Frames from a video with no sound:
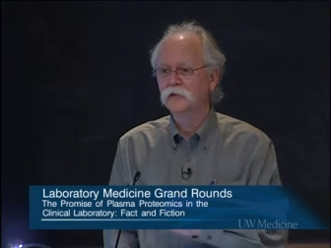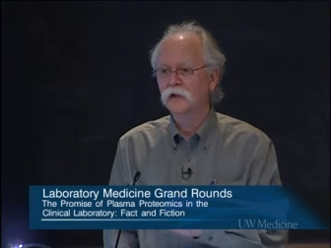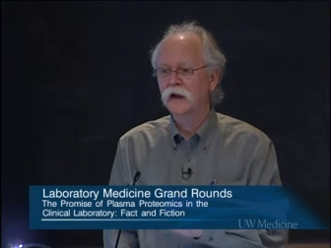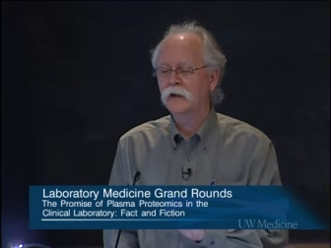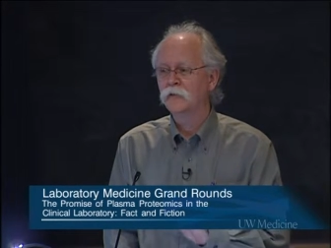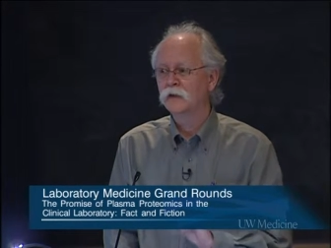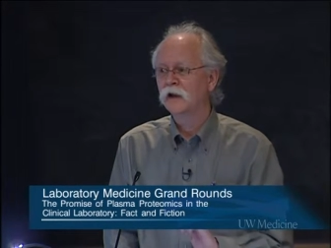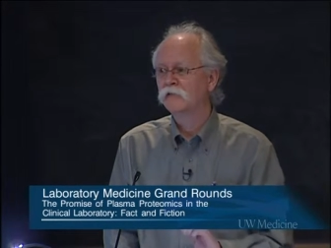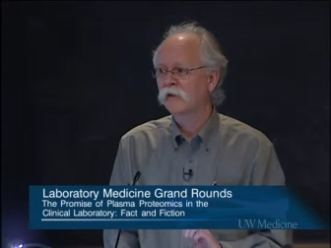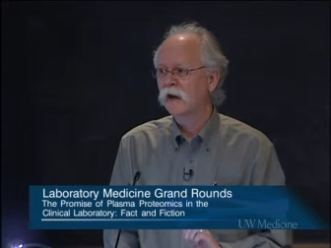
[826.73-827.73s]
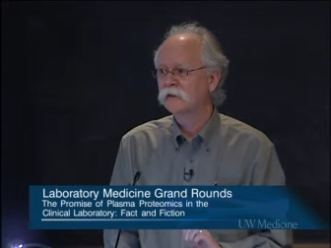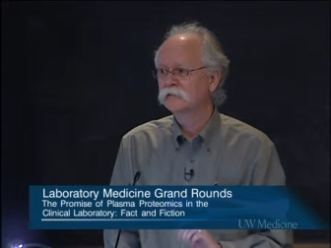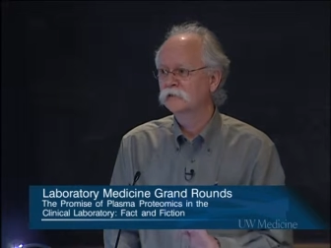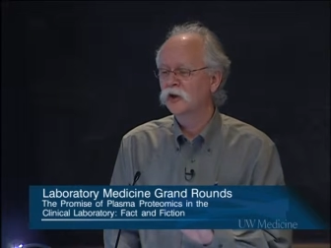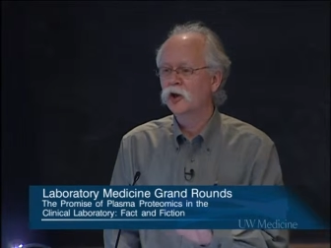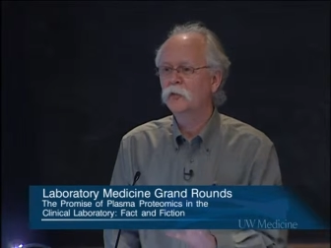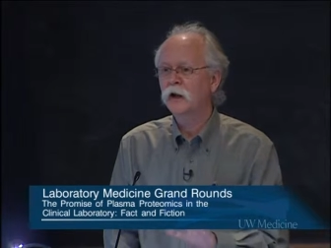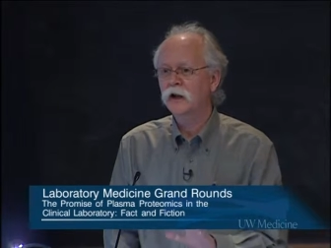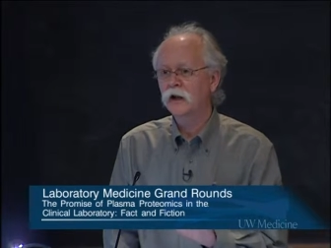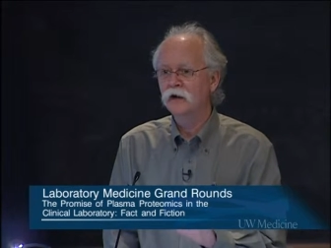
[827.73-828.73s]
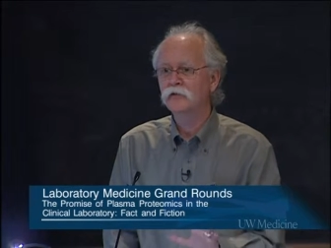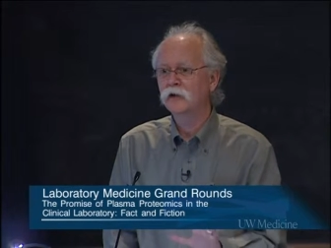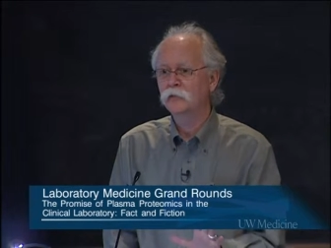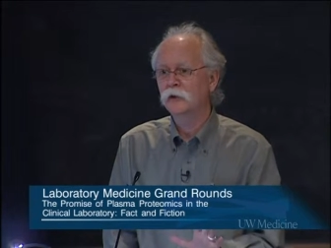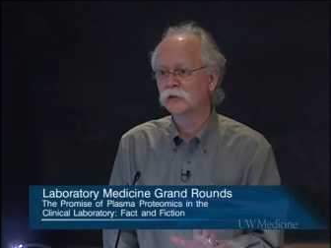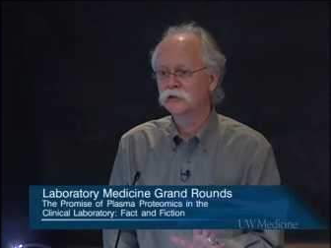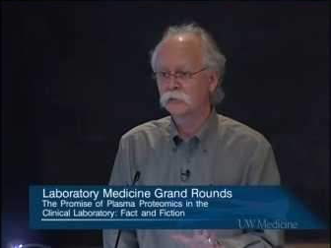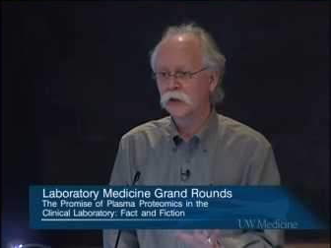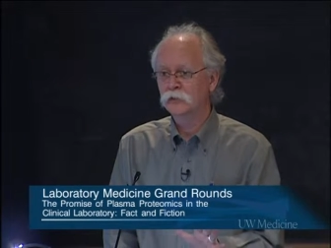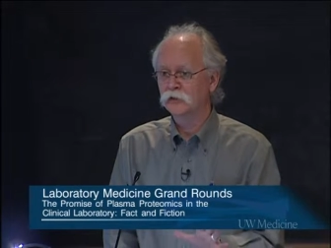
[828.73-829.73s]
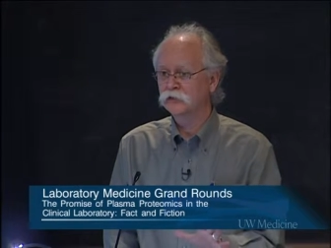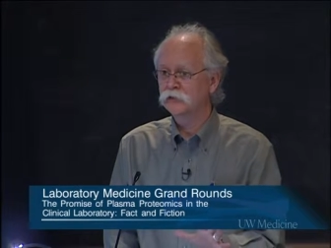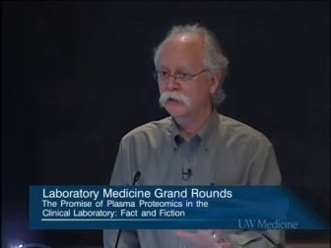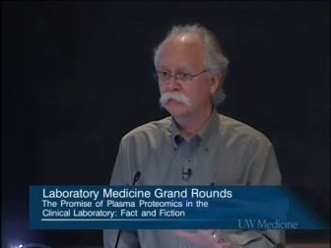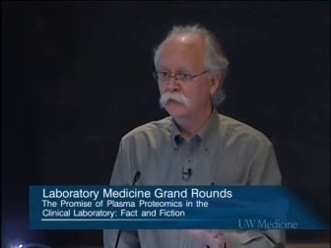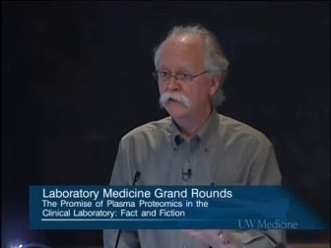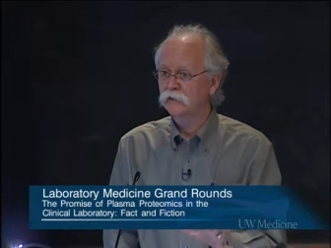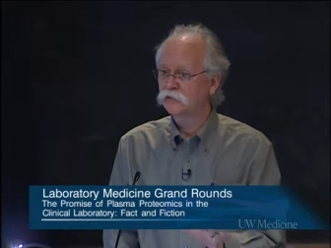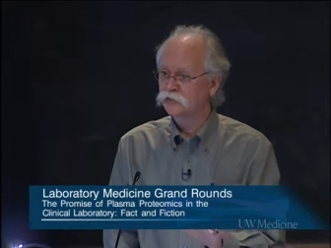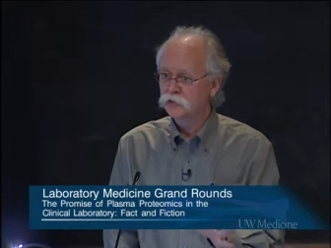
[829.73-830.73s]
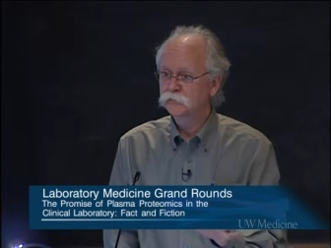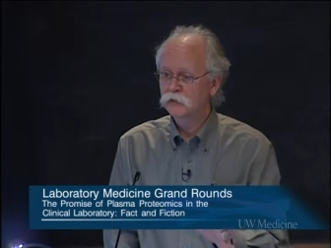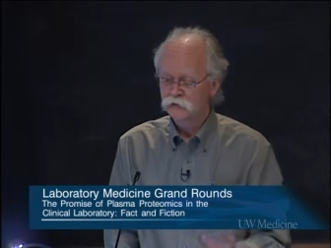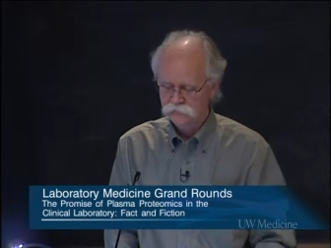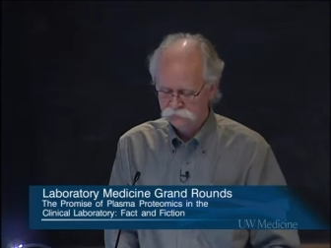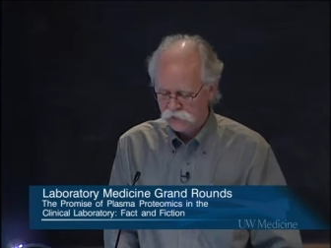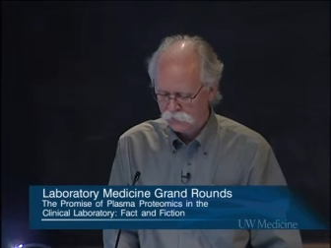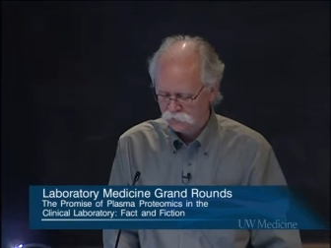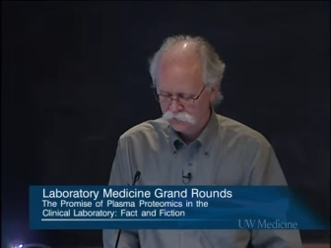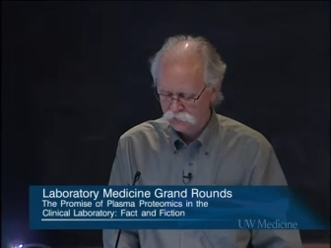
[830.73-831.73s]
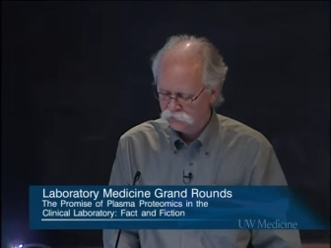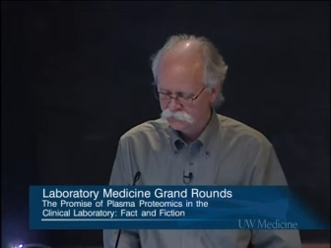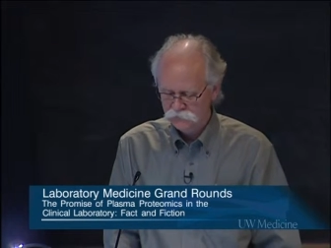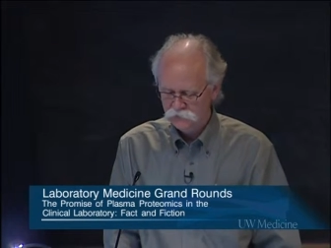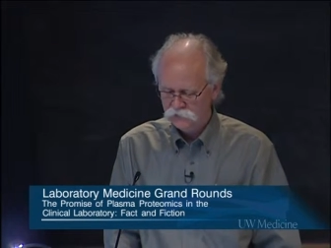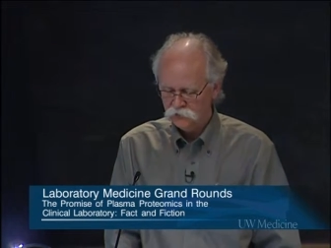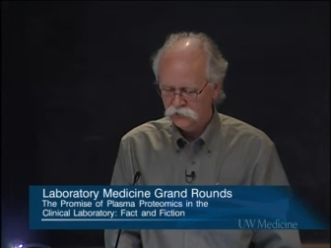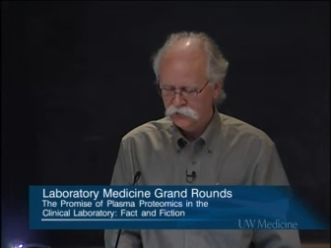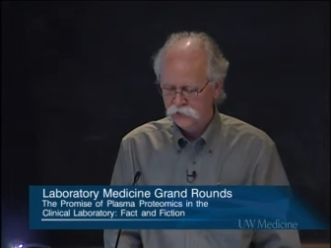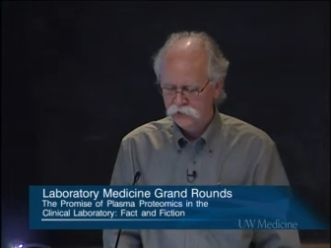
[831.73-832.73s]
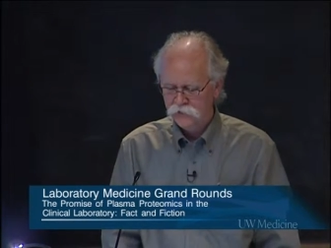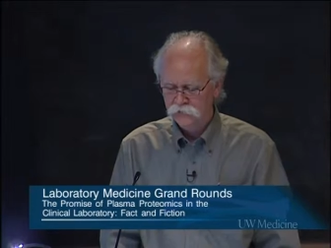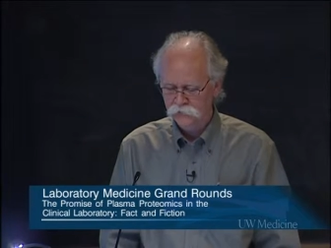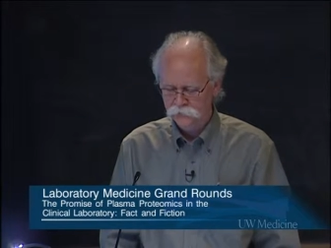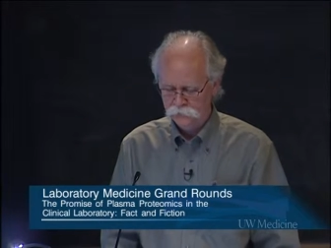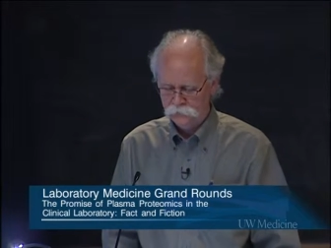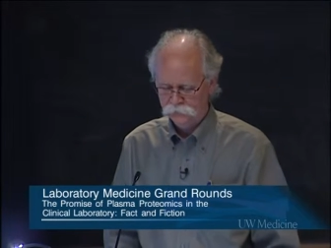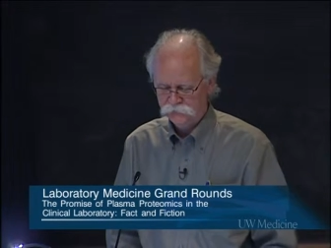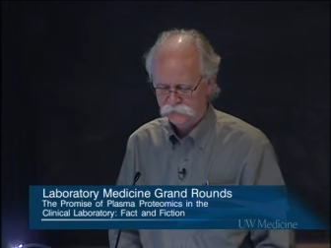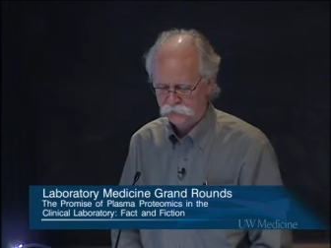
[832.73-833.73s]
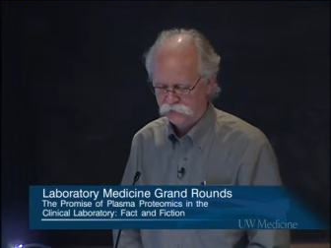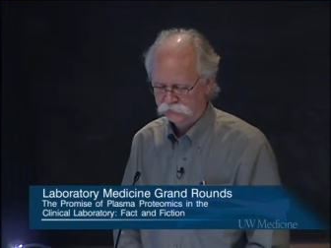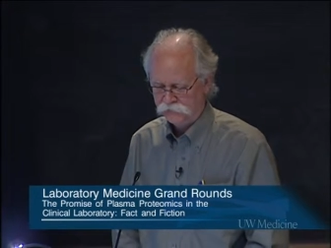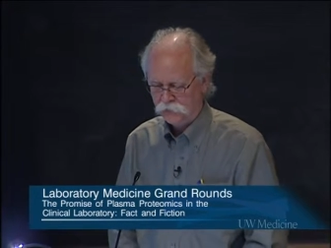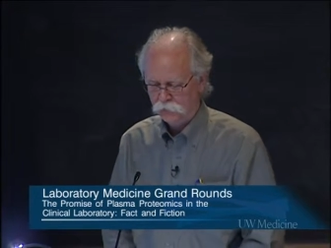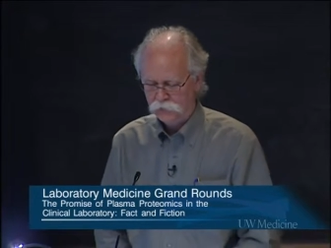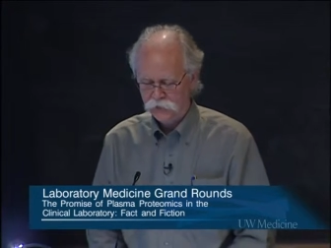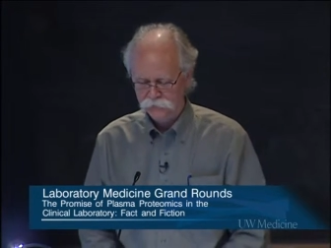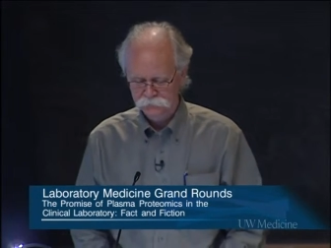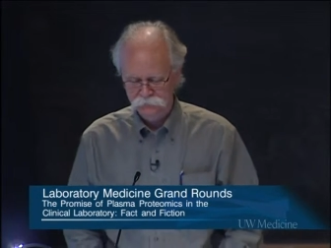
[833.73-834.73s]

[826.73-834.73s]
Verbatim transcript: I would advise nobody ever to publish a paper using that method just because of the fact that you're going you're going to get killed someday down the pike.